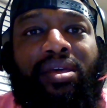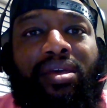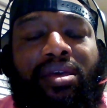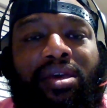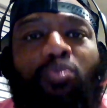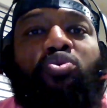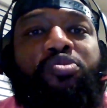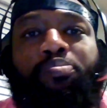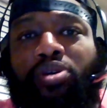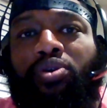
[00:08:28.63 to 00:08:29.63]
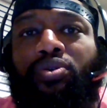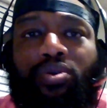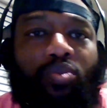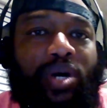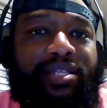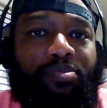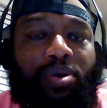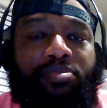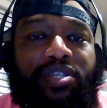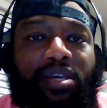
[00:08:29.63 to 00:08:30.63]
It was built on white
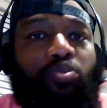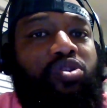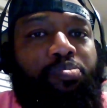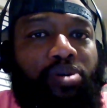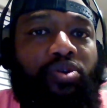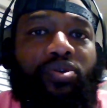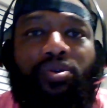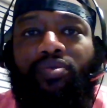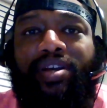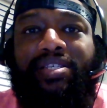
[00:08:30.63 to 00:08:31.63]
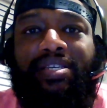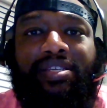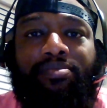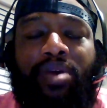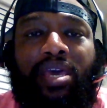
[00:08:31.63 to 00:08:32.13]
supremacy. It was built on racism.